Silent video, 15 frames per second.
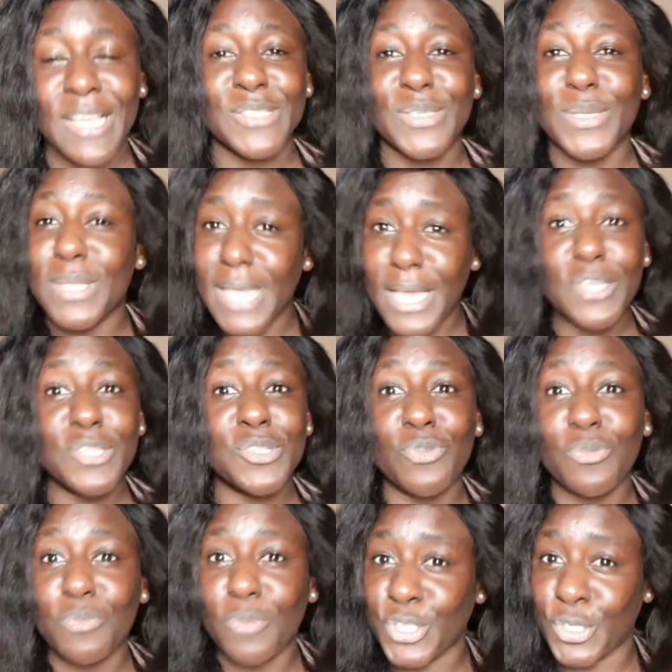So thank you
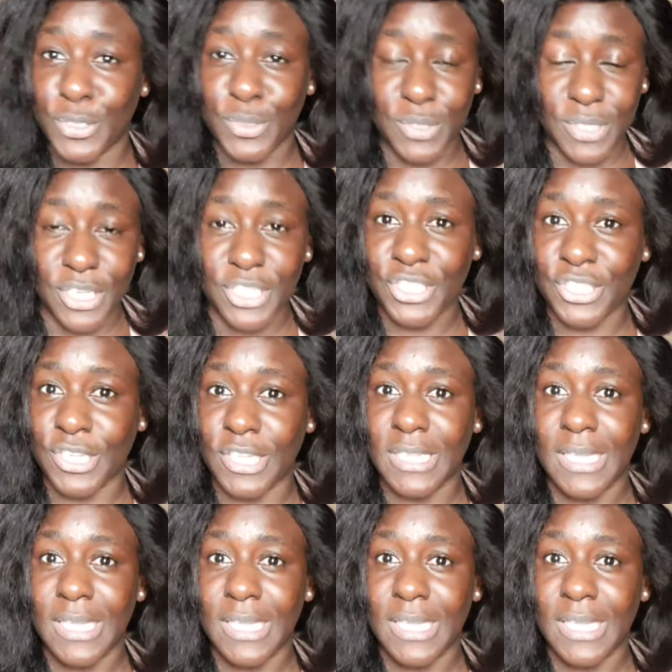so much for your donation.